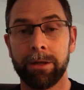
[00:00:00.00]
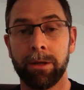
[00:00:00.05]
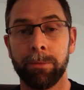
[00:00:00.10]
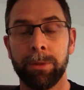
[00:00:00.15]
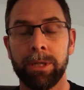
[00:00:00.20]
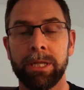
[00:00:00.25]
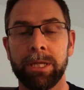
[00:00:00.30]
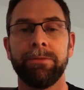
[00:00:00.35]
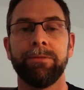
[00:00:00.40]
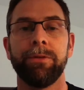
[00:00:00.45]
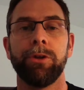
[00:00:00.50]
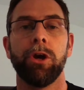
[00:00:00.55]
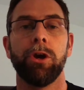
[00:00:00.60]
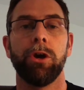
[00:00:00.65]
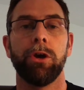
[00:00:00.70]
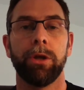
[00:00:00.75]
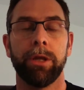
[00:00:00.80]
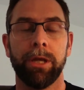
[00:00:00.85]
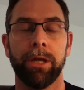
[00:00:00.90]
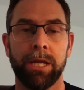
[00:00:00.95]
And I believe in
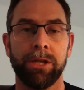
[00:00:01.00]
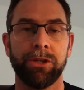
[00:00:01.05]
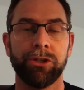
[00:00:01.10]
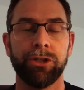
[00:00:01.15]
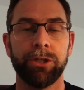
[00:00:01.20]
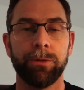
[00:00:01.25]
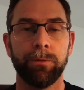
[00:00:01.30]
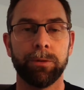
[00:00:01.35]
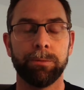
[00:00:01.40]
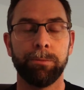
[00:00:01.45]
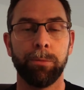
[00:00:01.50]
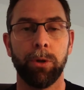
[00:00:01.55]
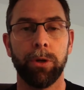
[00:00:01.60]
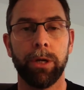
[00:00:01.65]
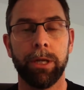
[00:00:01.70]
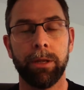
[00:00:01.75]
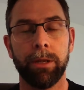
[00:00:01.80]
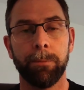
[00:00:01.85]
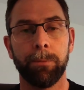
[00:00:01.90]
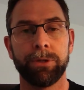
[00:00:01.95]
her case, she was
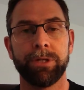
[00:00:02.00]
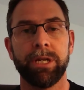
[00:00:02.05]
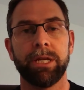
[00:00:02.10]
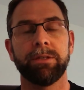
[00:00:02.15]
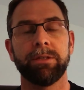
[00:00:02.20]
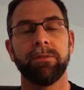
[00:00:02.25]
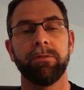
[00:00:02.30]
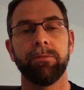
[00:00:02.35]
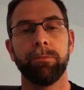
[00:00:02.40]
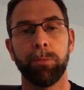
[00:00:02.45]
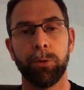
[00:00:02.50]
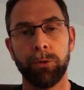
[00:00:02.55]
put in a protective